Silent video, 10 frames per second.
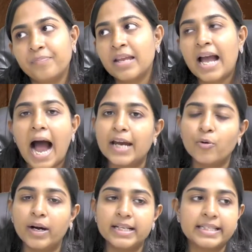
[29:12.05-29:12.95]
Are you
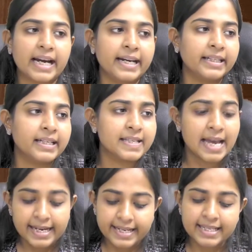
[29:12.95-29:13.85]
understanding this?
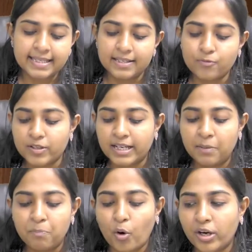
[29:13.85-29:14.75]
Yes, this was an
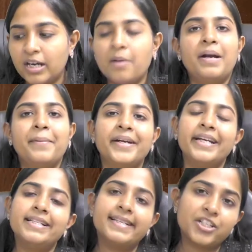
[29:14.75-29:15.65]
important amendment in
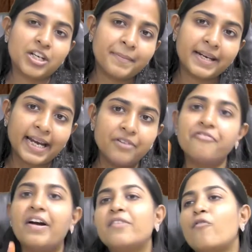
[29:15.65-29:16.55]
section number
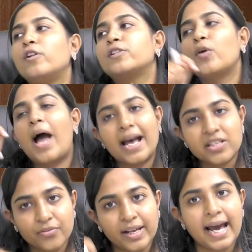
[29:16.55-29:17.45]
95 also, as
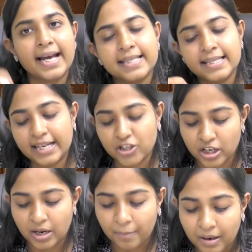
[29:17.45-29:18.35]
well as in section
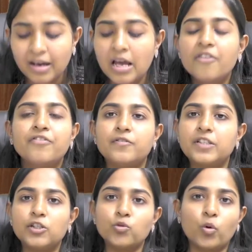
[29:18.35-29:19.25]
number 52
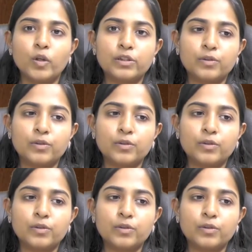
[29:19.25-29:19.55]
also.